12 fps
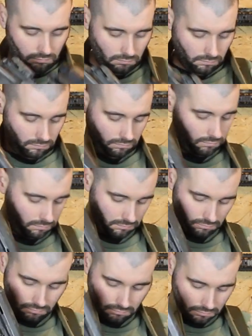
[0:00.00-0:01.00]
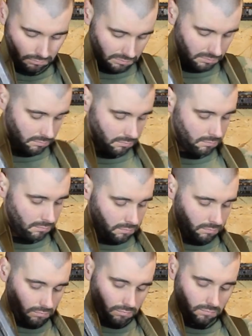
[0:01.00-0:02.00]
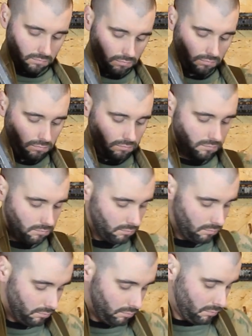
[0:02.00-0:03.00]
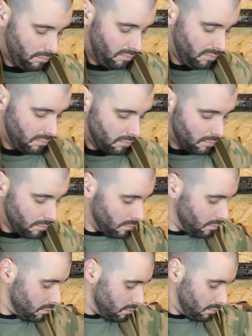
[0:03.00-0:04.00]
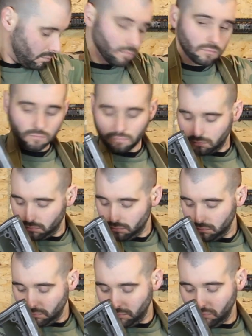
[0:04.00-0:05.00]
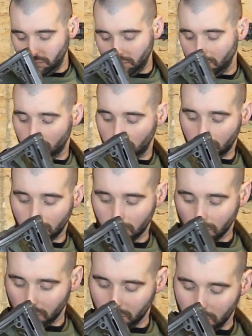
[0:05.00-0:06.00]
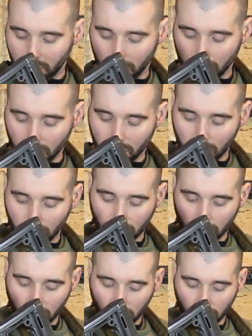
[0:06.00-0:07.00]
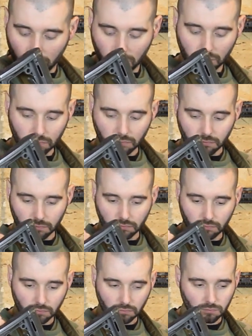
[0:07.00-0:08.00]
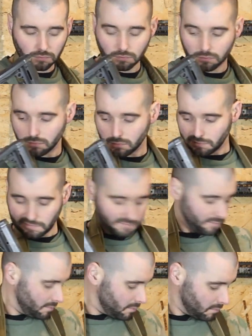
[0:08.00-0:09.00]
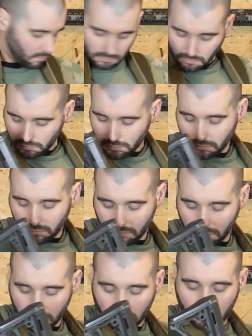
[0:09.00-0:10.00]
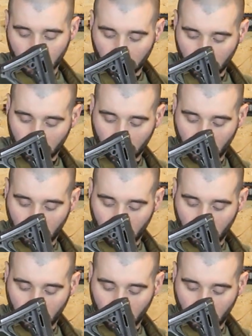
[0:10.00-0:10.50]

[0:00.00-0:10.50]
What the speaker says: for me. I still have it. I think maybe for like a longer milsim game, for example, if we ever play one. But for our purposes, for like weekend skirmishes and stuff, this was really not it.